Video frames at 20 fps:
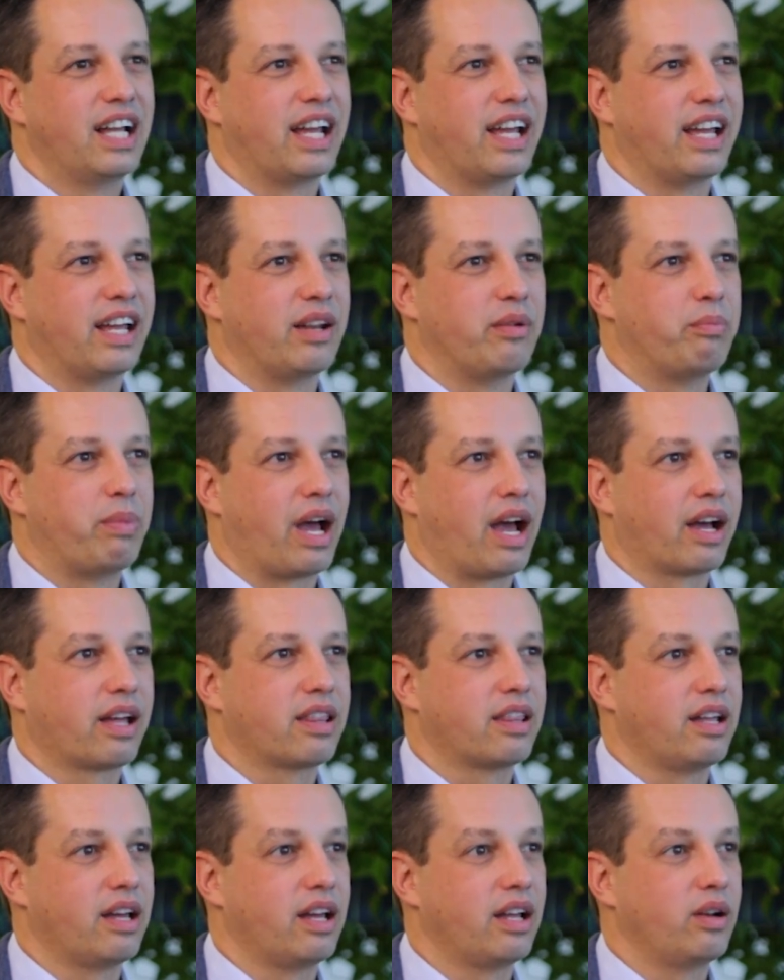And
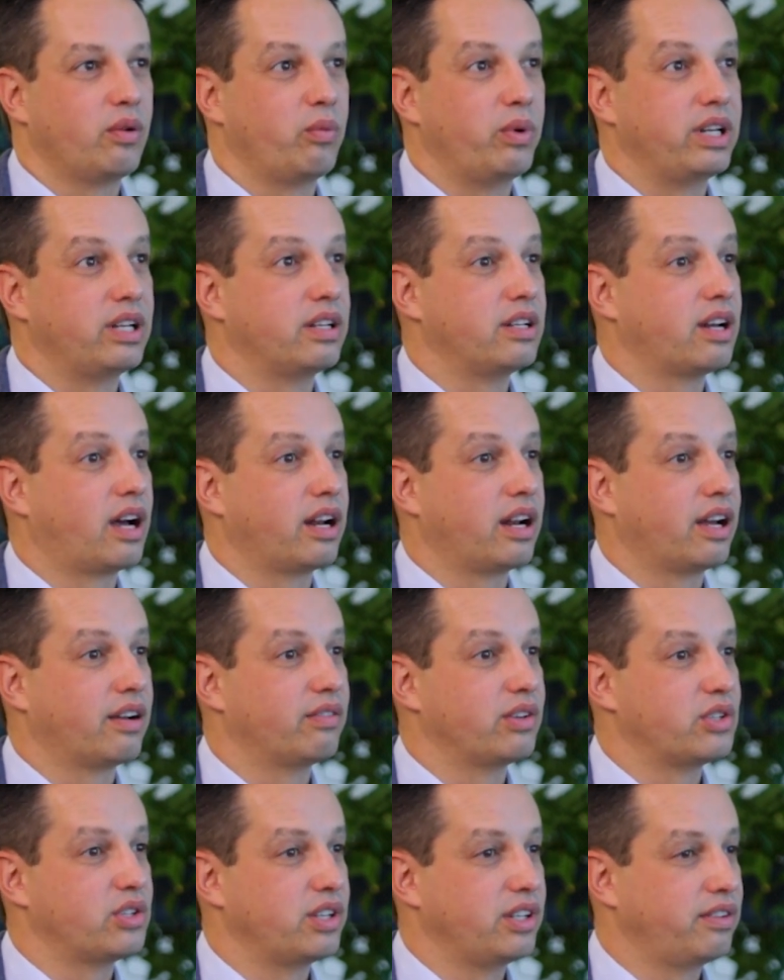back then, we did not
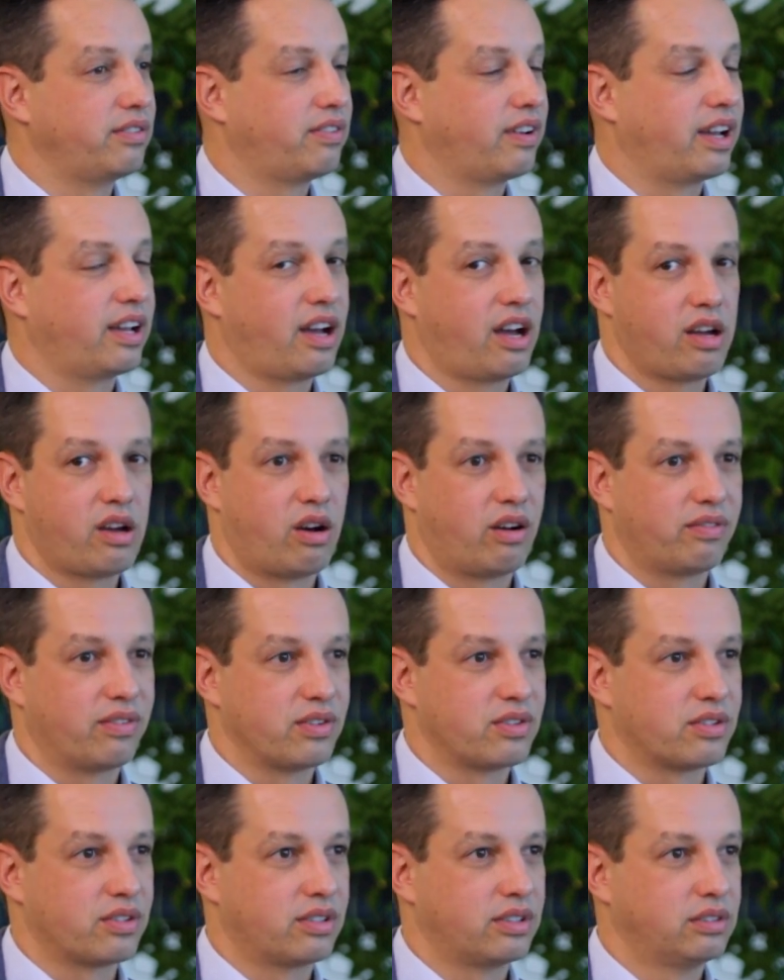have a chief AI
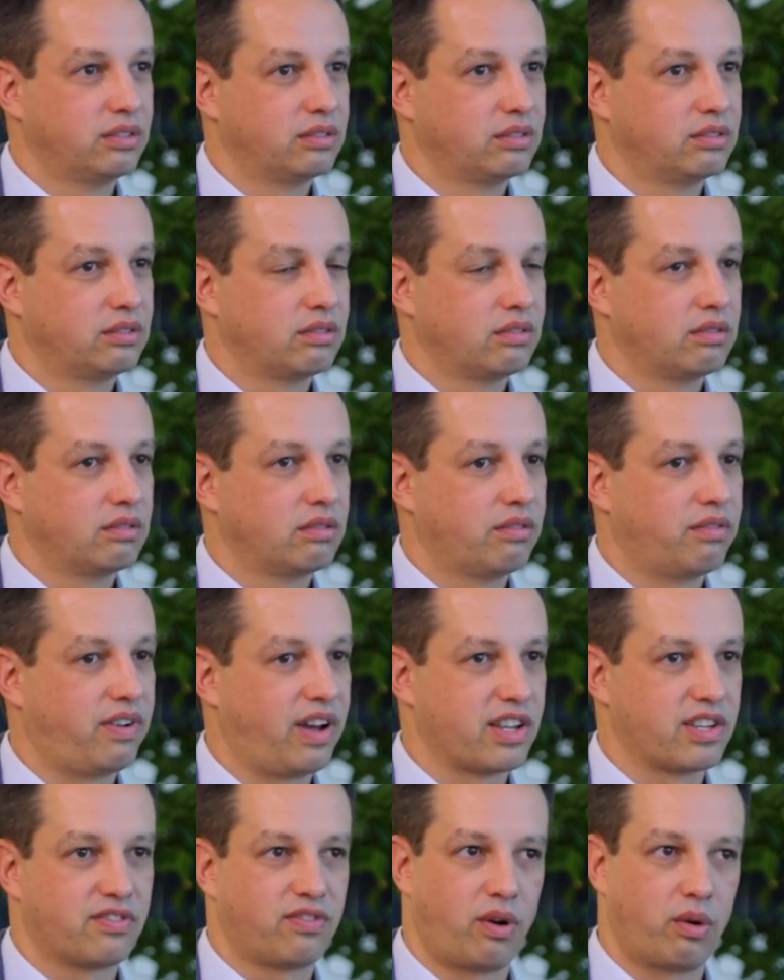officer.
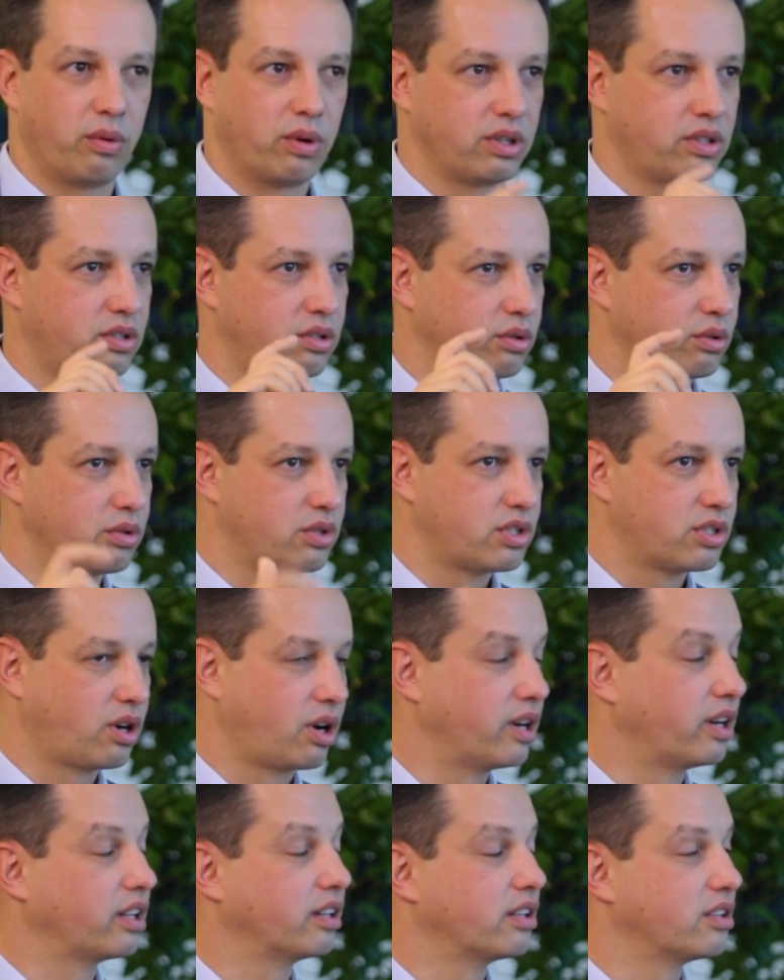Fast forward to
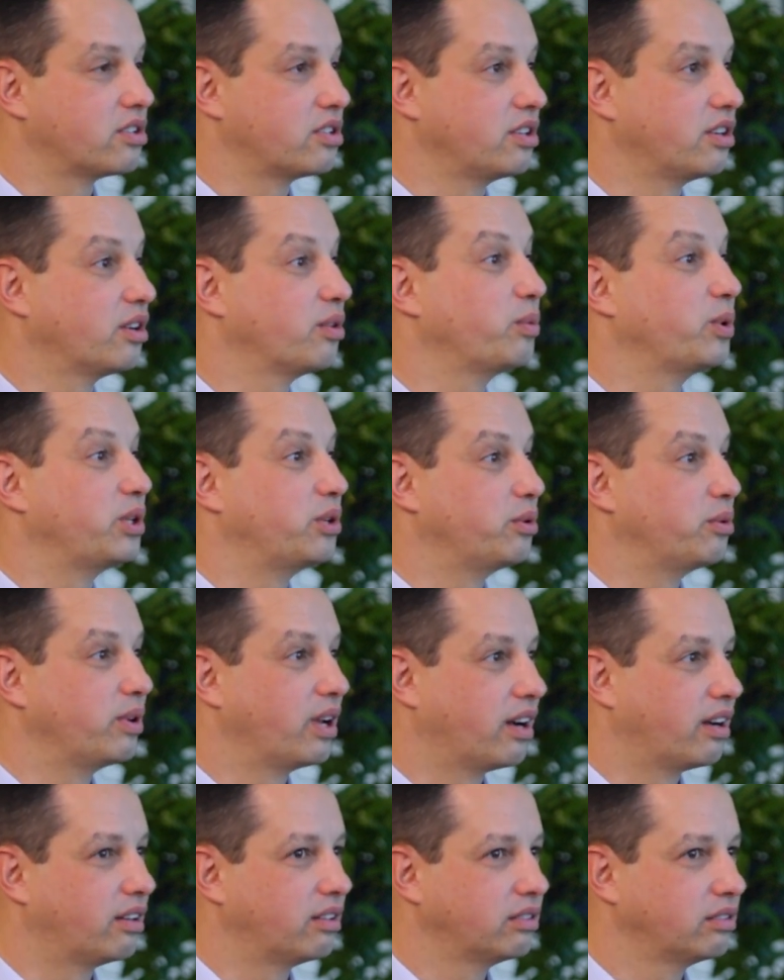starting this year, we do
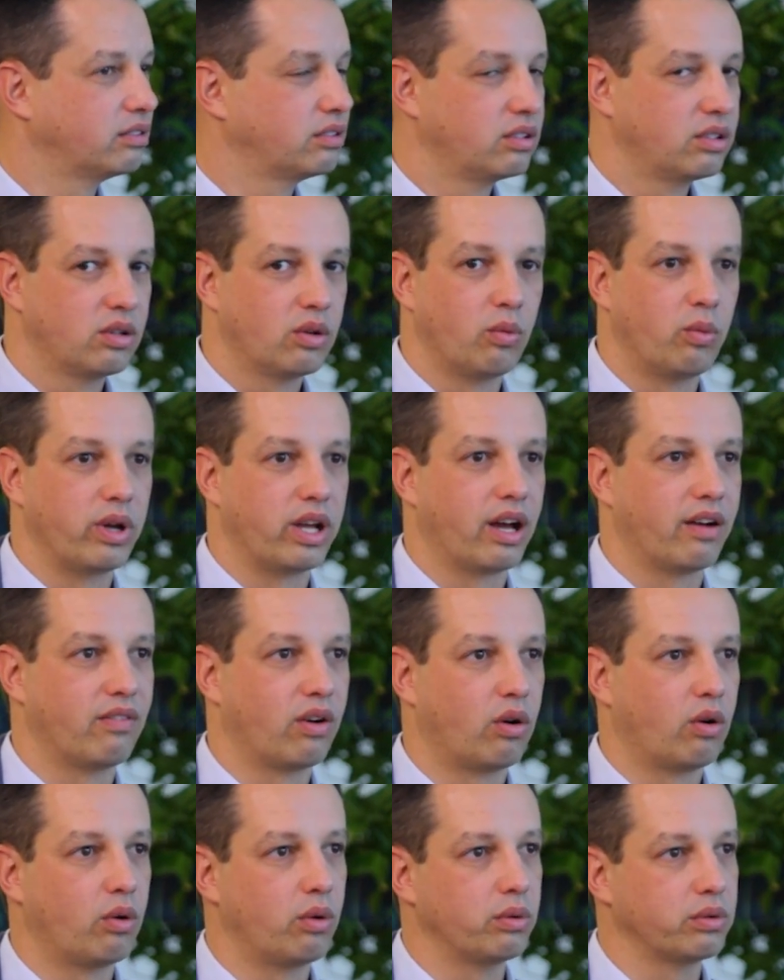now. We have
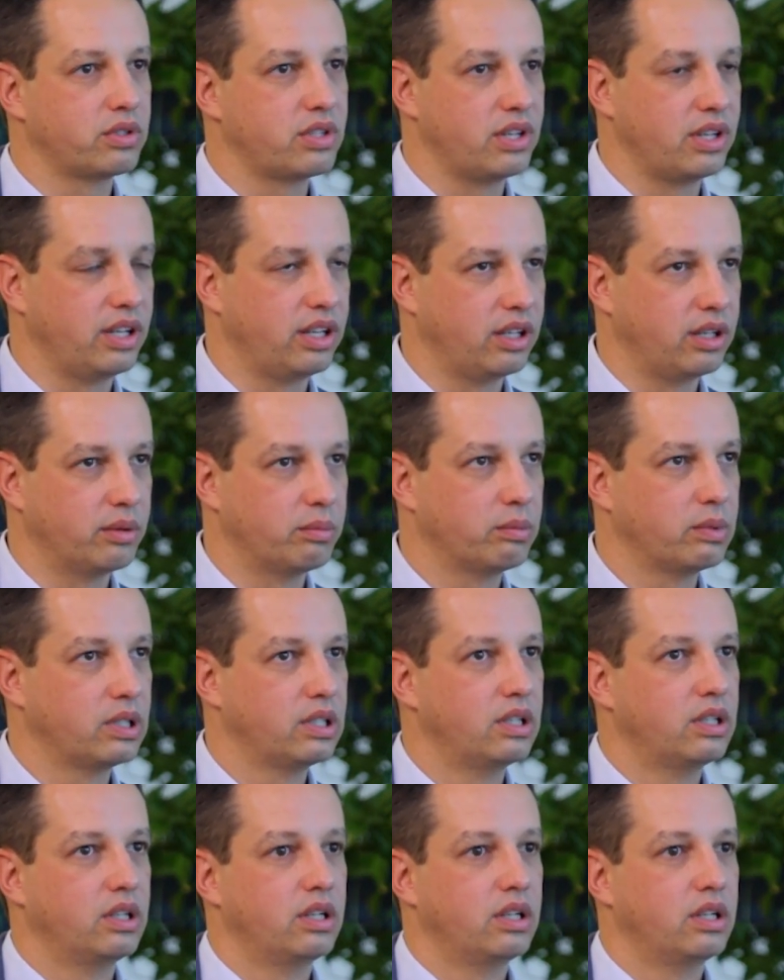a whole team.